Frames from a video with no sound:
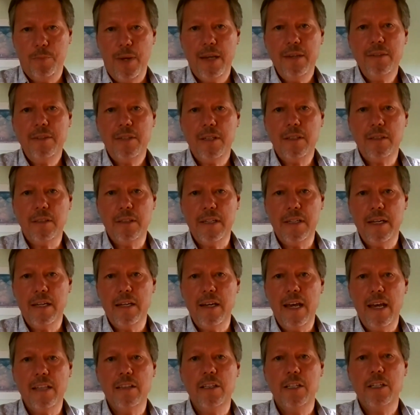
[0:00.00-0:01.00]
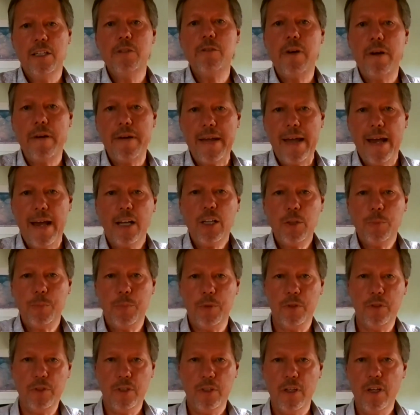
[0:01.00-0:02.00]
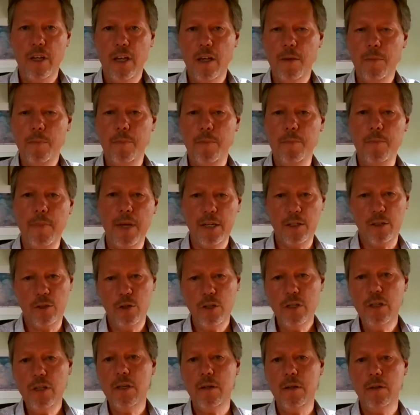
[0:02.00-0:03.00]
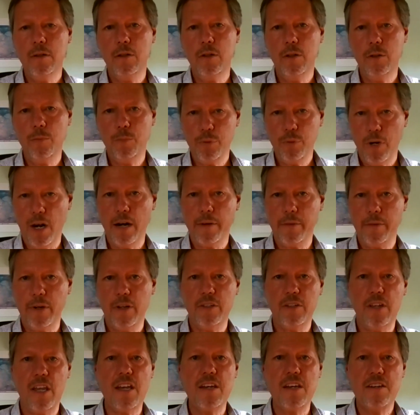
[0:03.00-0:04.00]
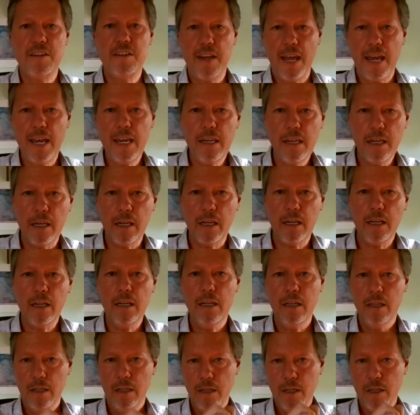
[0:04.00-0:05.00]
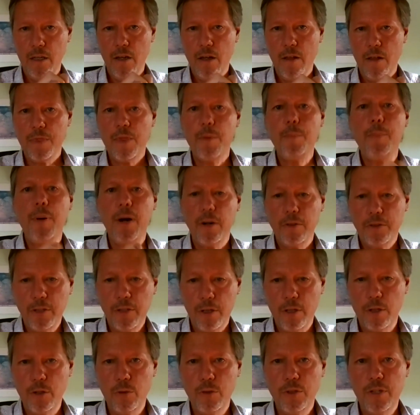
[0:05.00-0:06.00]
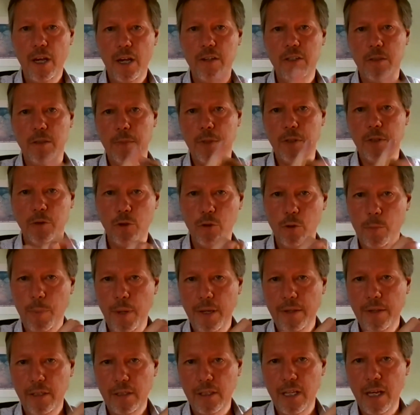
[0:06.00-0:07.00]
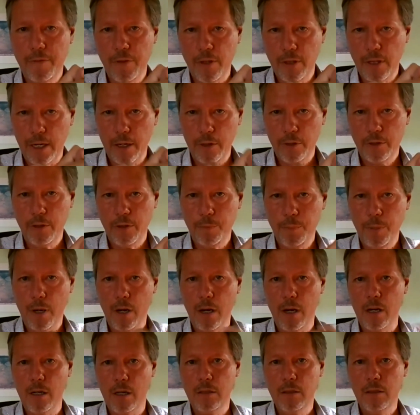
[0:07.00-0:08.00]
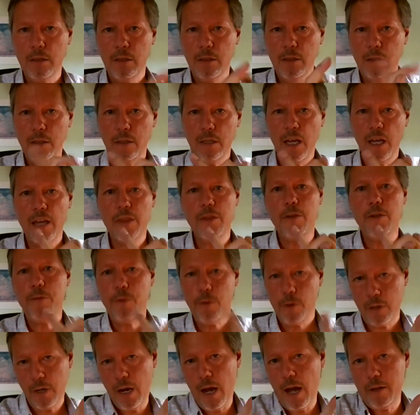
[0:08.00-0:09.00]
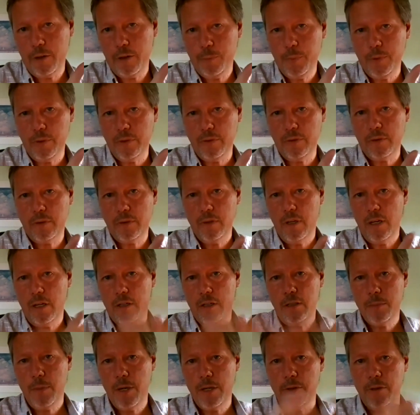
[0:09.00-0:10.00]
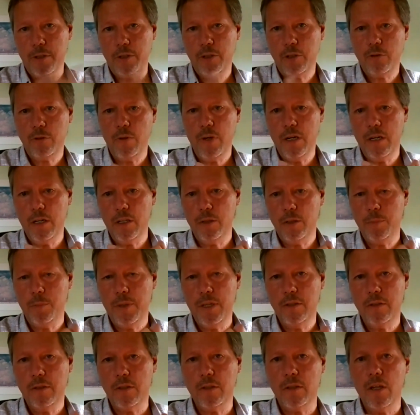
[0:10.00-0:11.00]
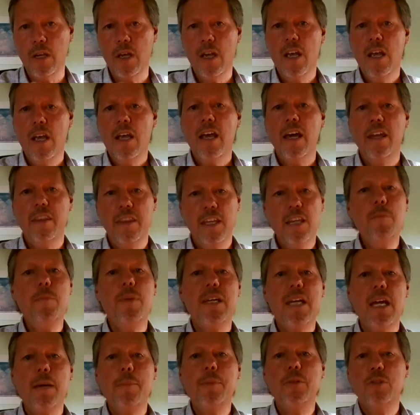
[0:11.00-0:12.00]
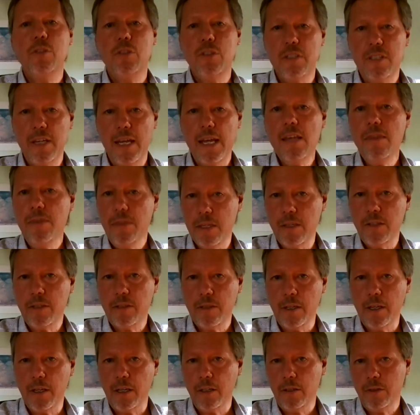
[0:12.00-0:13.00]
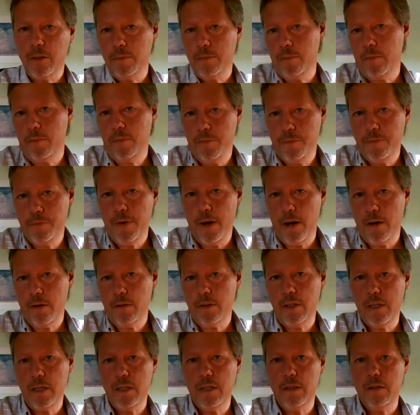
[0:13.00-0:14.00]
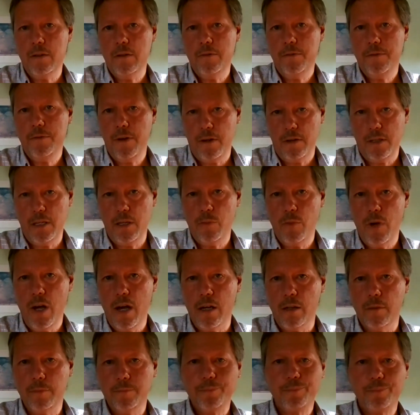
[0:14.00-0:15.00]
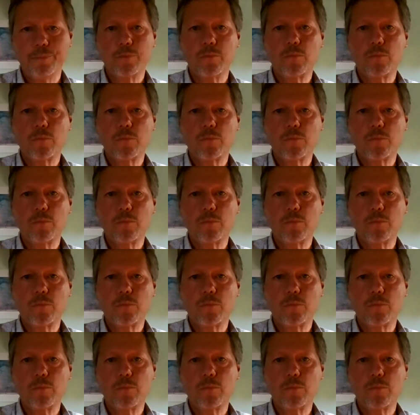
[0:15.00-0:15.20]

basically and, and literary experts have made good good progress in dating the parts of the new testament so you basically have the letters of paul and the four gospels and some other extraneous pieces and they've been able to date these things fairly fairly well